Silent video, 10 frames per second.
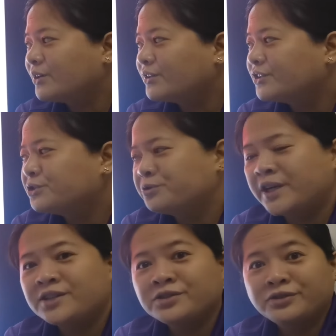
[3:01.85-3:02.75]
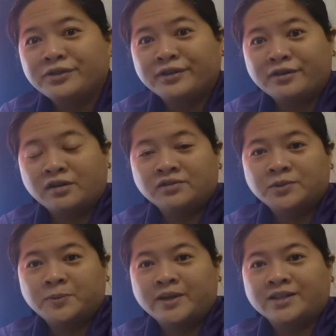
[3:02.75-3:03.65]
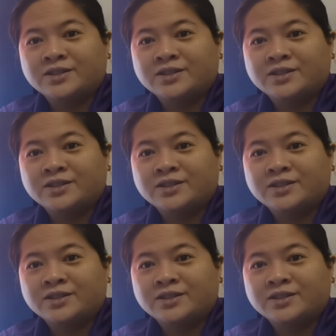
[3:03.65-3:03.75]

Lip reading: on their traits to their offspring?